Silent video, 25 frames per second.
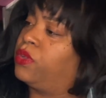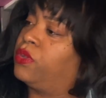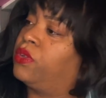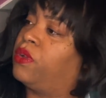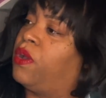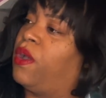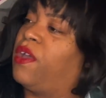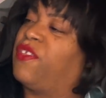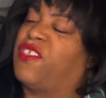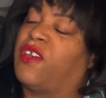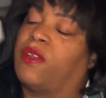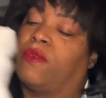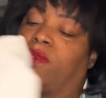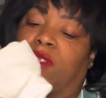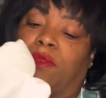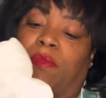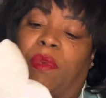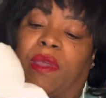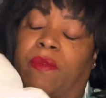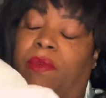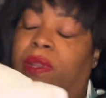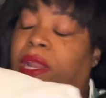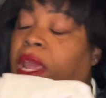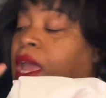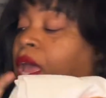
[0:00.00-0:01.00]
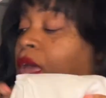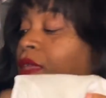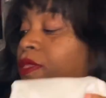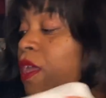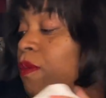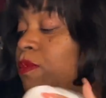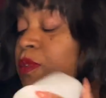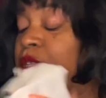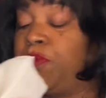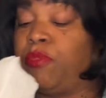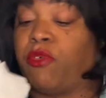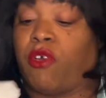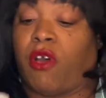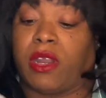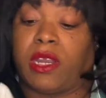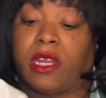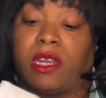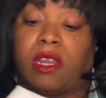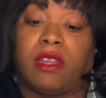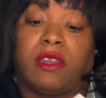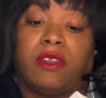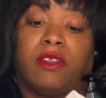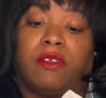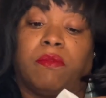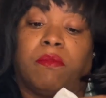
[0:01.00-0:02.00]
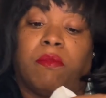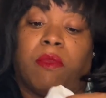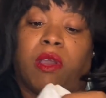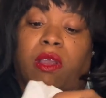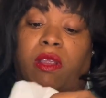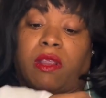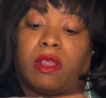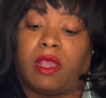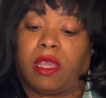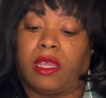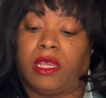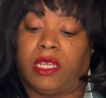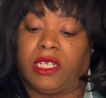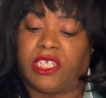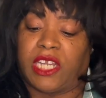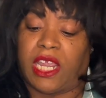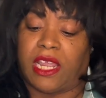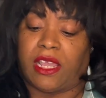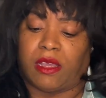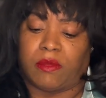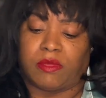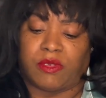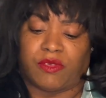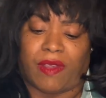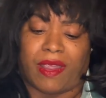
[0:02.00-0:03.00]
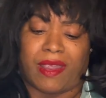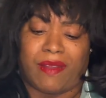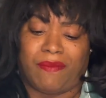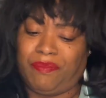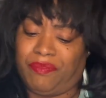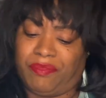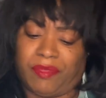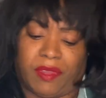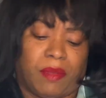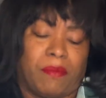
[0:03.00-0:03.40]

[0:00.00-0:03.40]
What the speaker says: I thought it was a better one. That was brought in under Marc Jacobs, right?